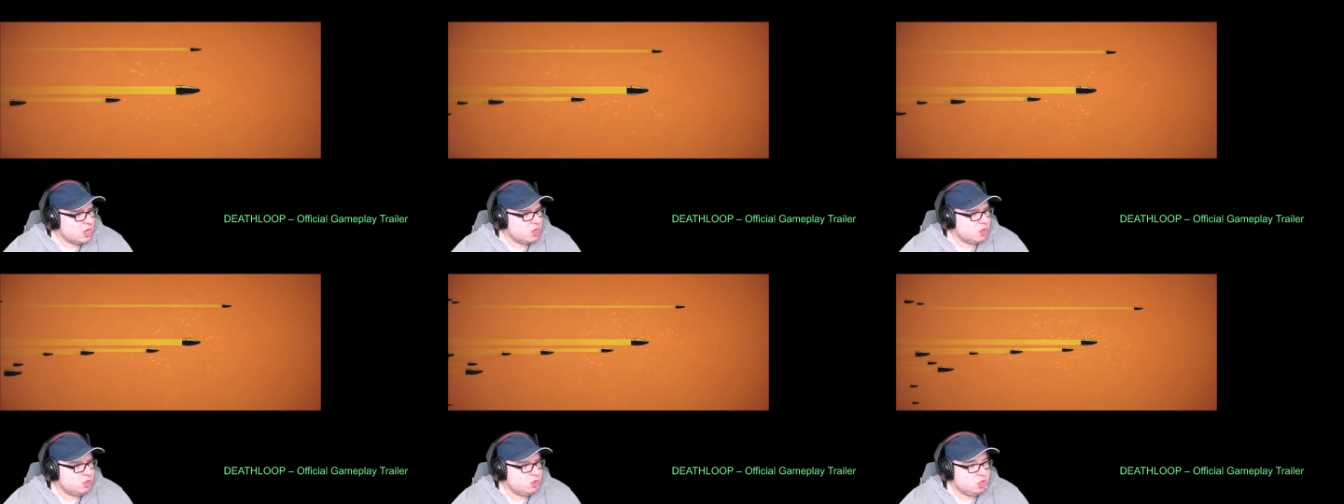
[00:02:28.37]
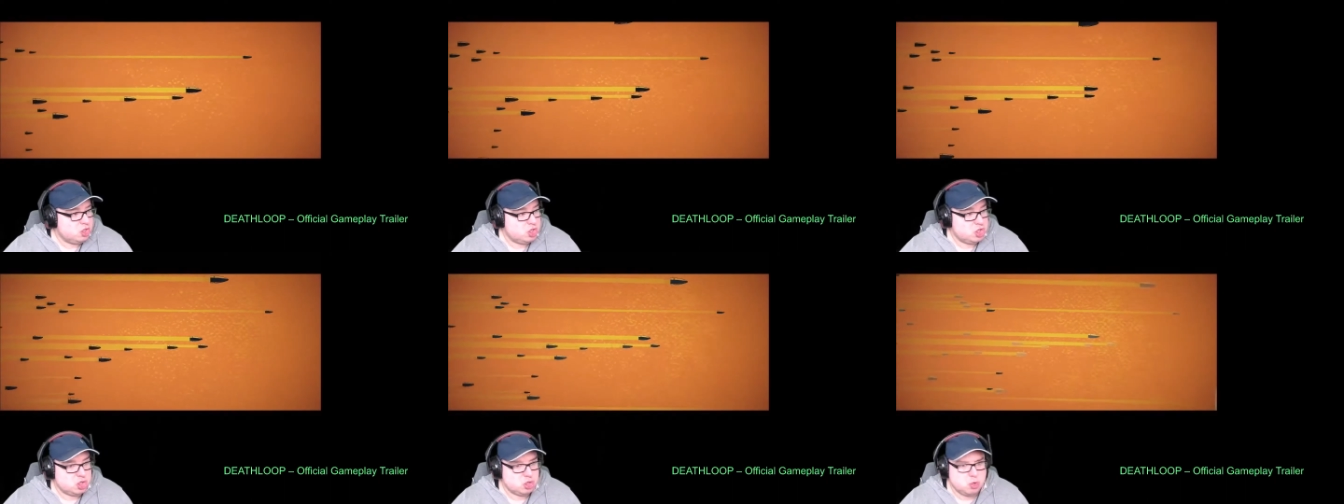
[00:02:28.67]

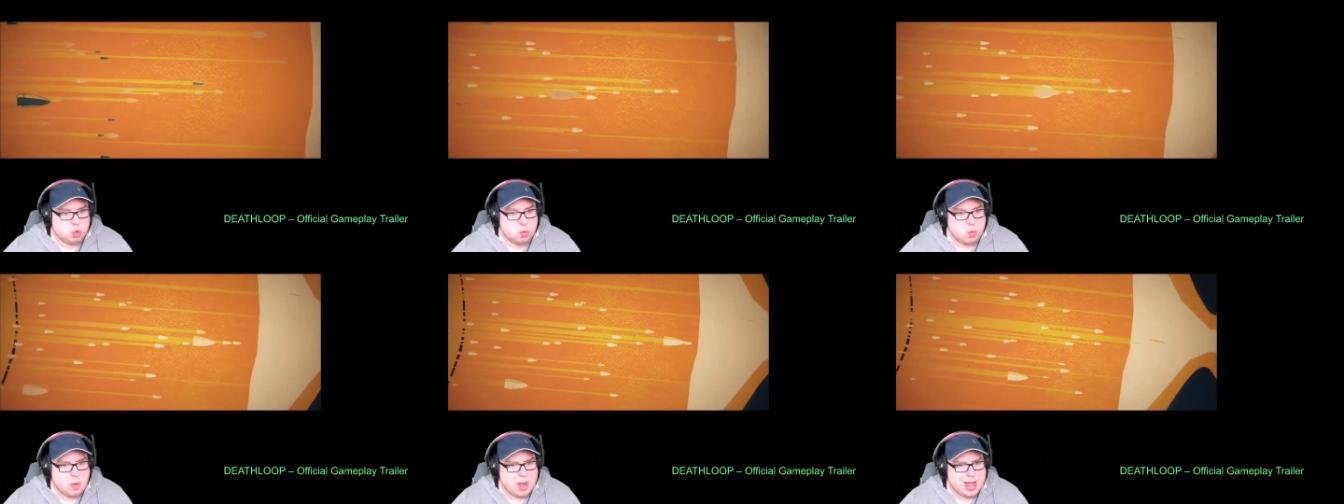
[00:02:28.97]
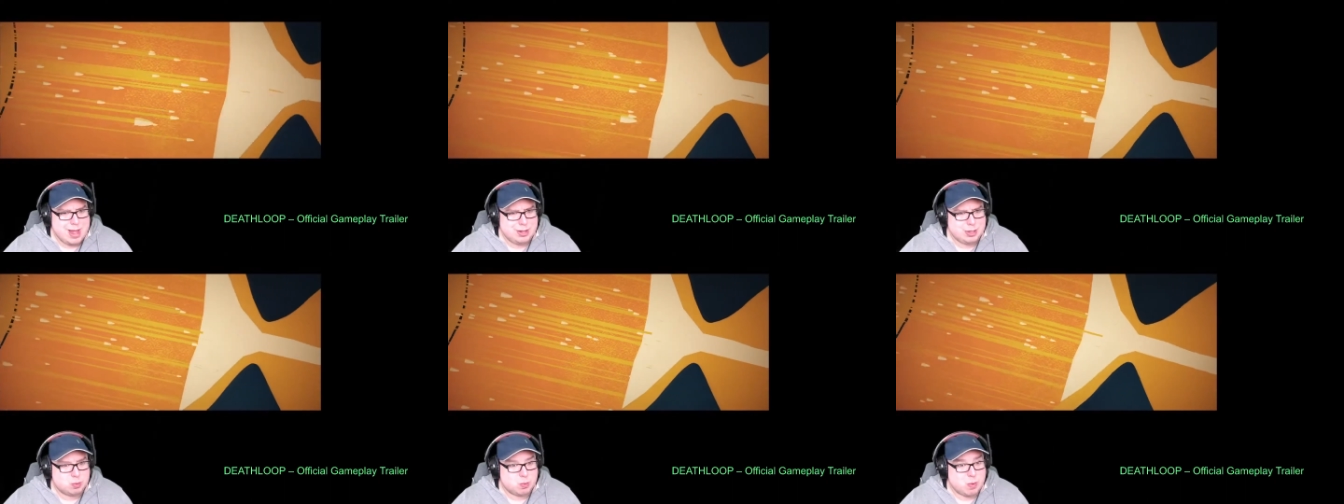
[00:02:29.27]
and dual
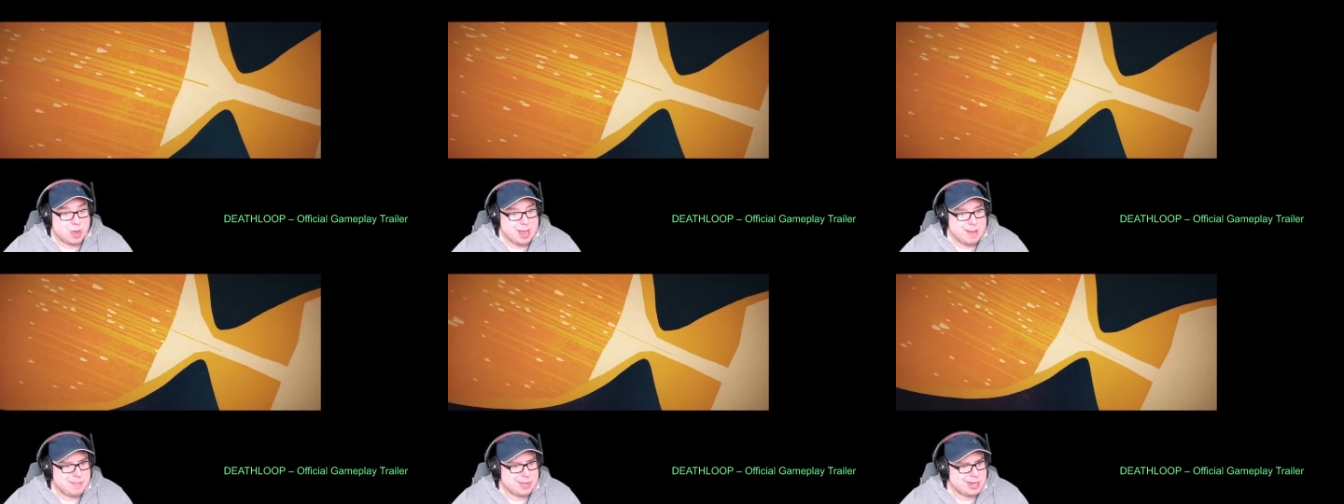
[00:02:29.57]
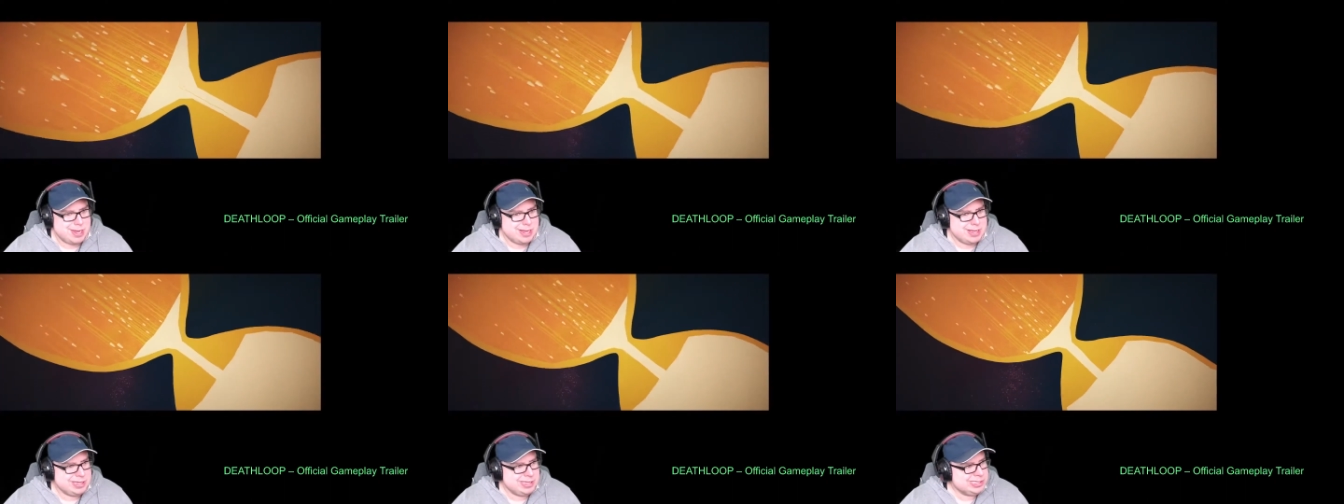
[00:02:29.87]
weld
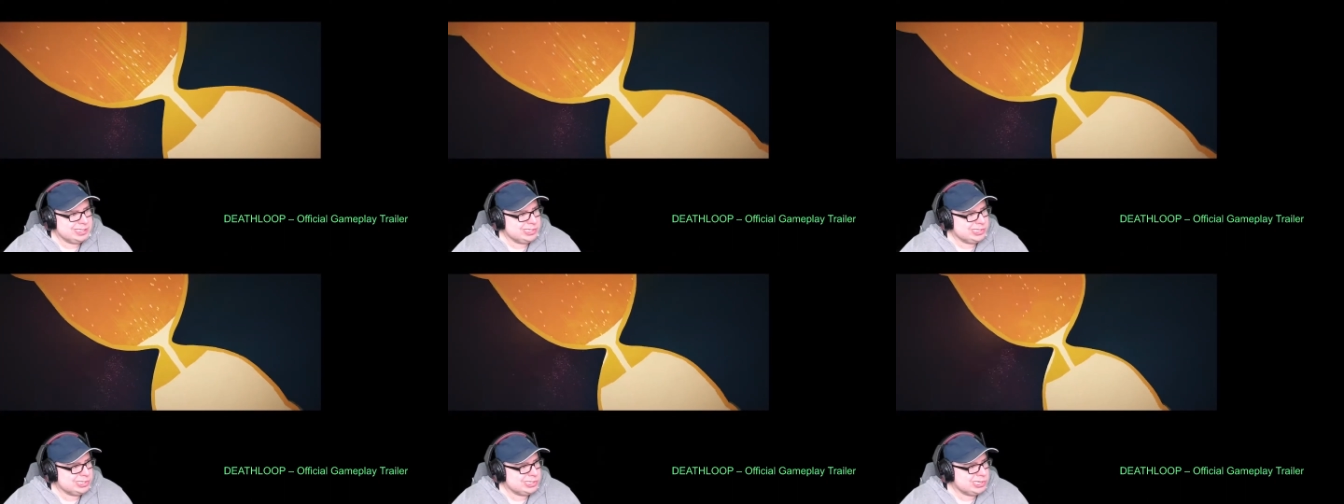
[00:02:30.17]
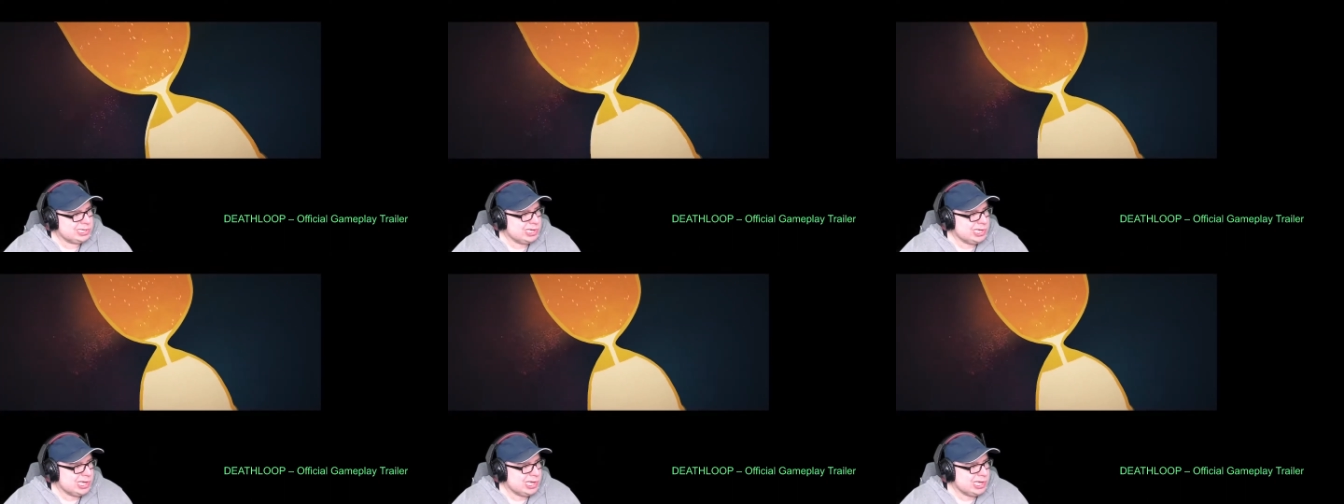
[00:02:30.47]
weapons